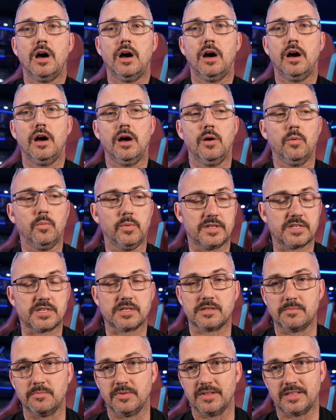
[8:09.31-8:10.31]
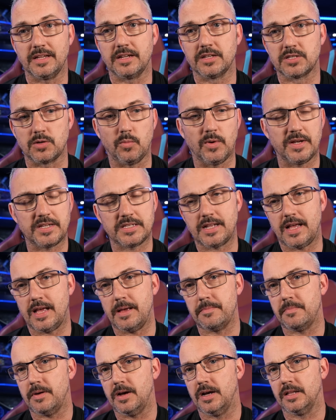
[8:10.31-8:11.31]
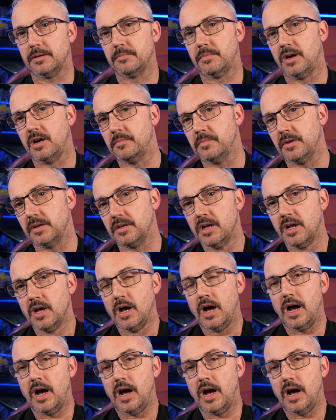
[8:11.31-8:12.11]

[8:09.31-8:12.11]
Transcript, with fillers: uh, with with things at West Ham at the moment,